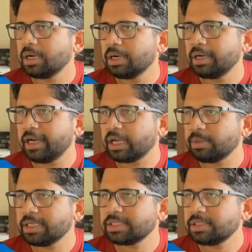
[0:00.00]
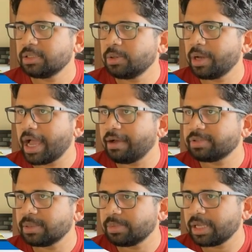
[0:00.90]
database, you have
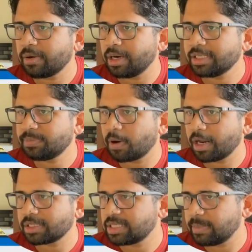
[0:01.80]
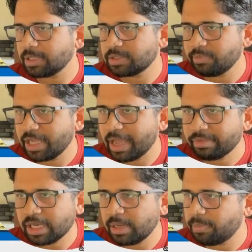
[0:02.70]
something called as products table. So we have
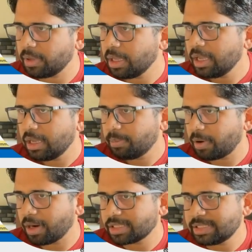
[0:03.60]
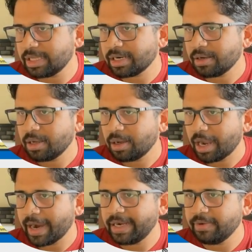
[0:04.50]
three products here,
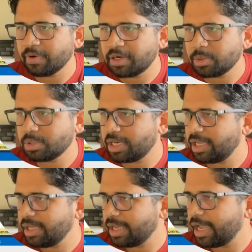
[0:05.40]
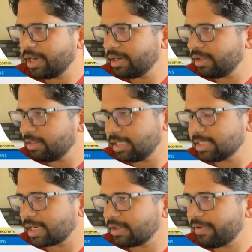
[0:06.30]
ID 1, 2, 3, and these
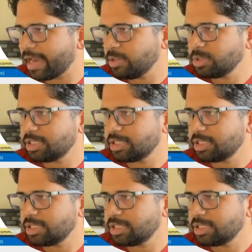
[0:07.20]
are the values